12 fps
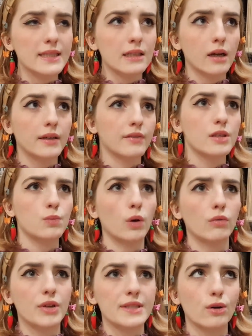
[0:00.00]
like there's one
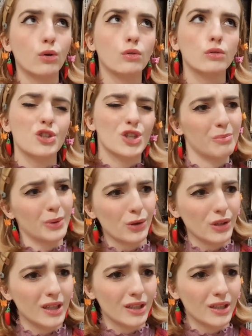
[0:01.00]
that's called Shibuya